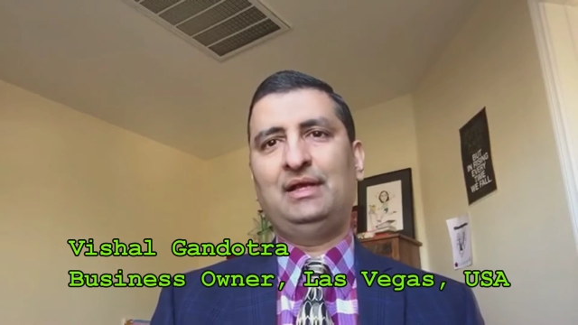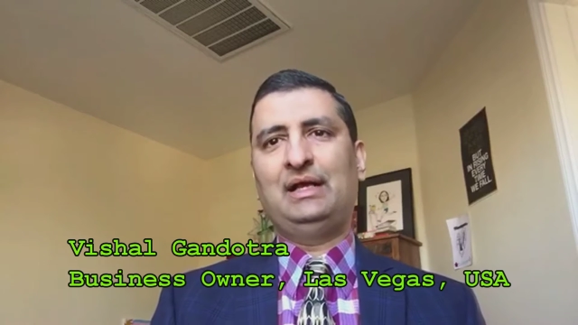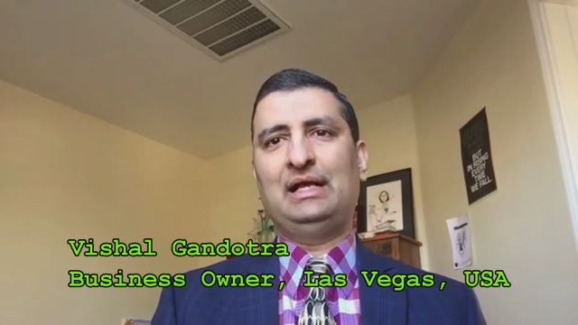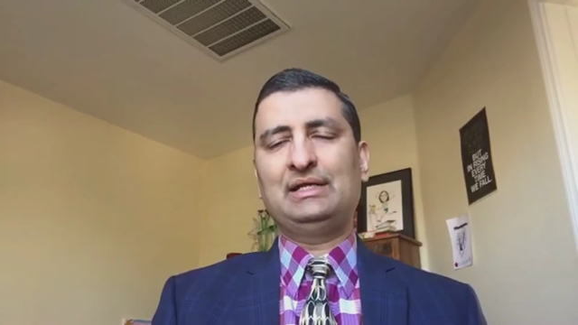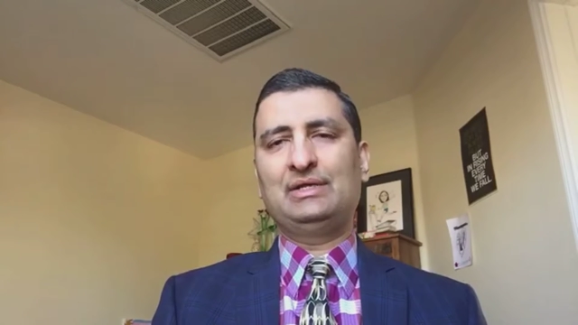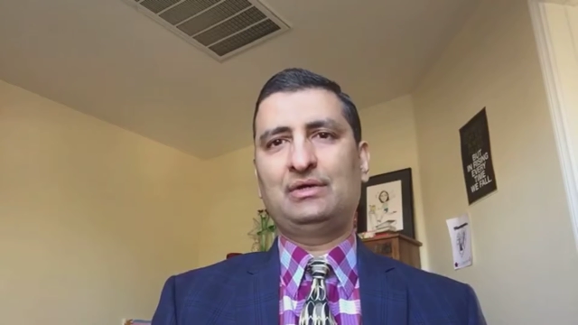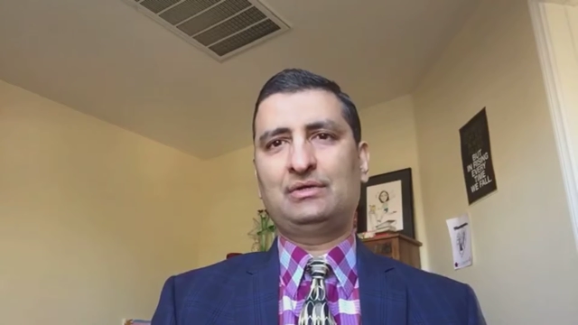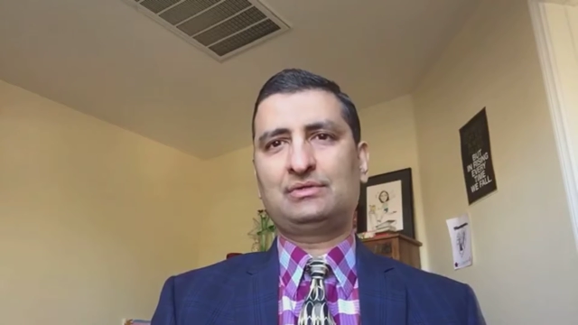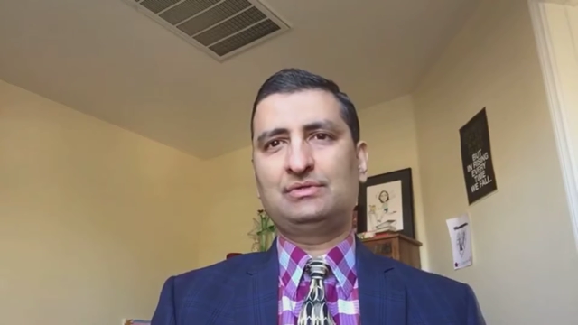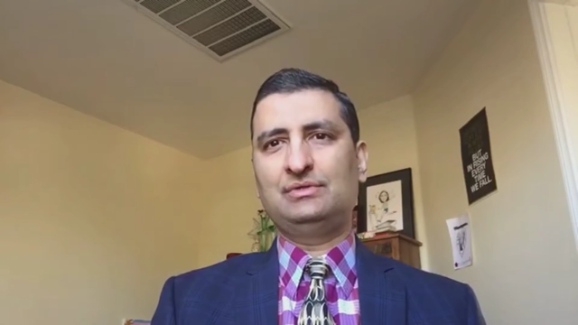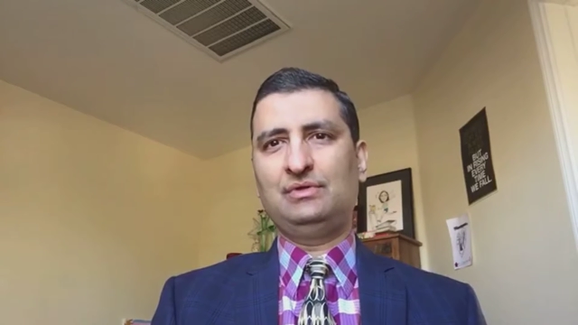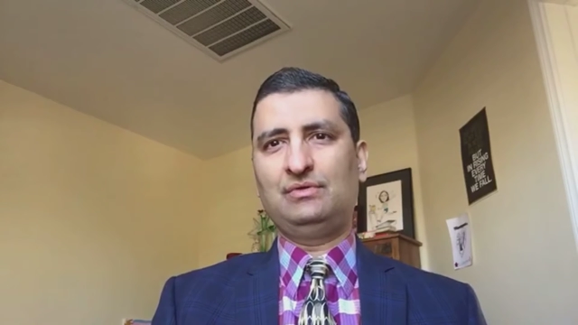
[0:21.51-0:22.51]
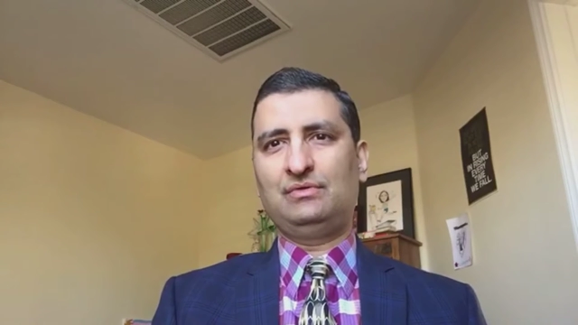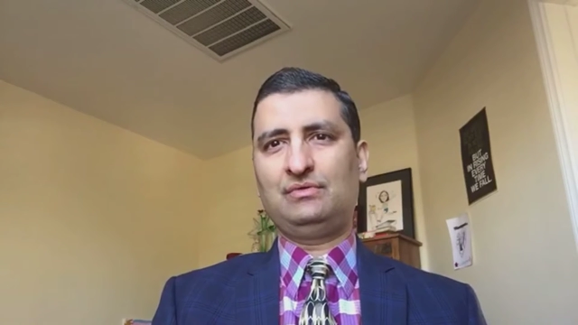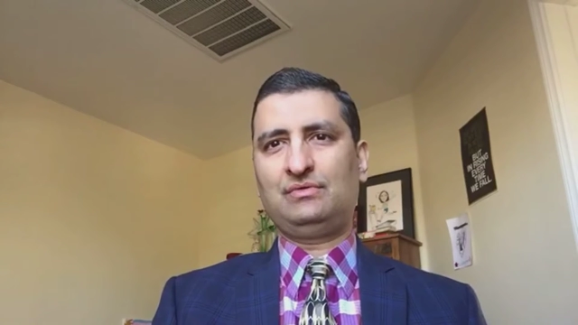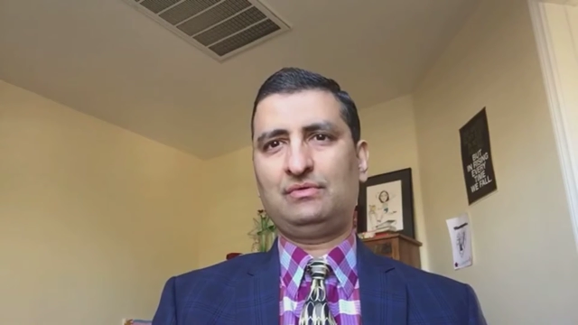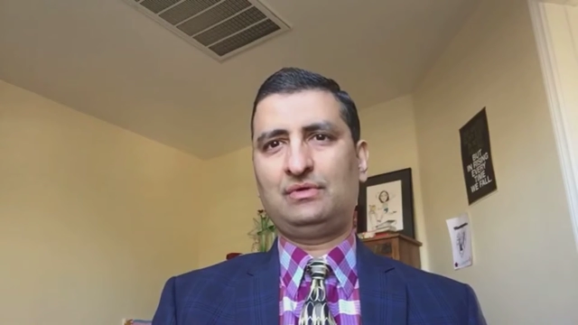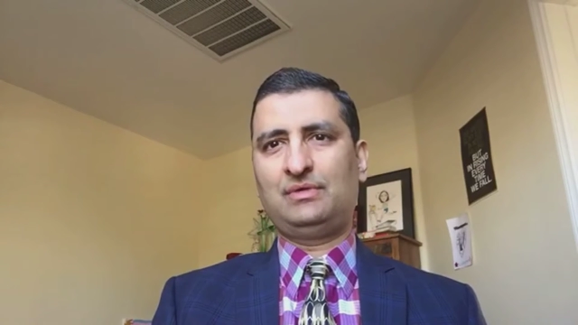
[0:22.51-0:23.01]
I got to
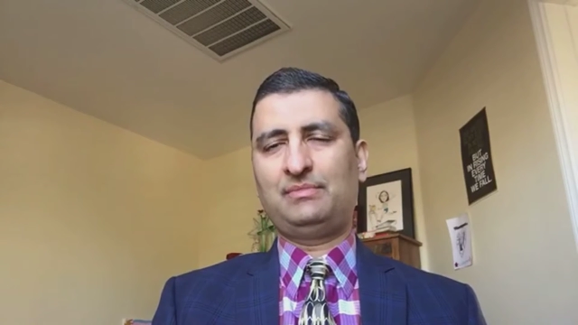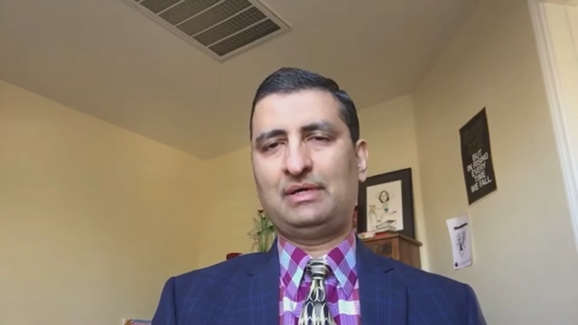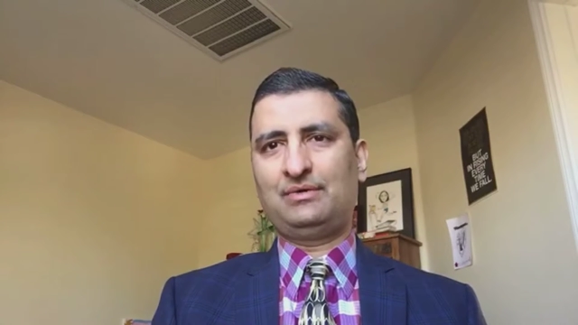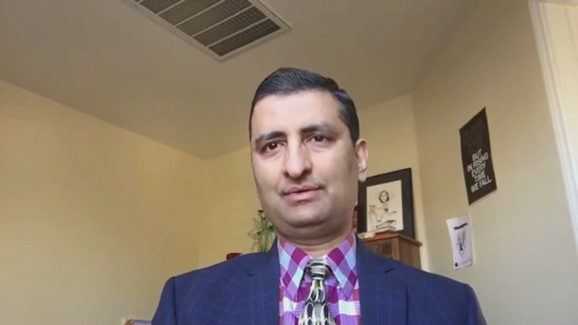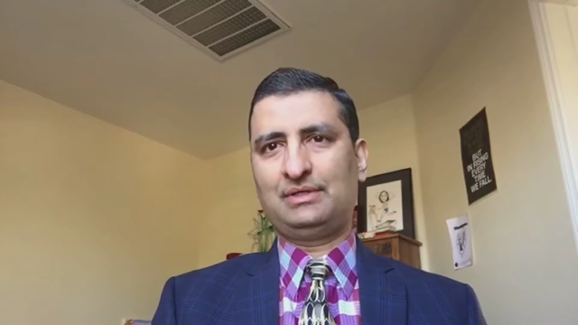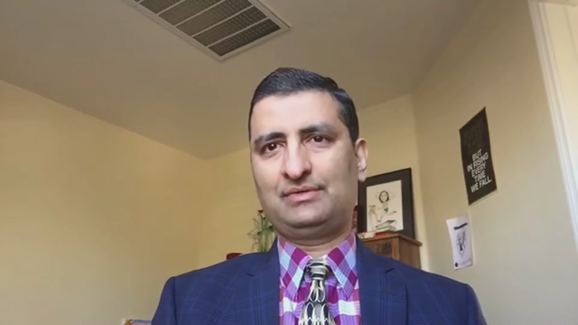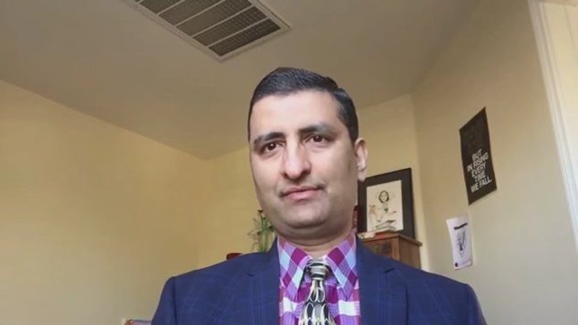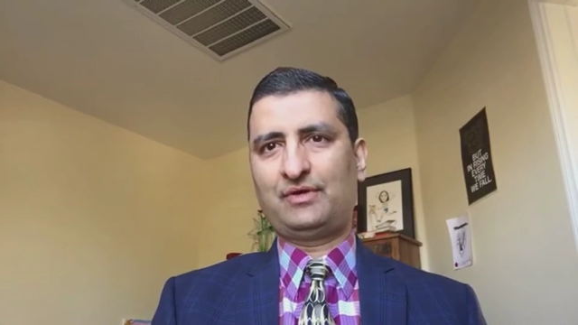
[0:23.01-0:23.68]
know about it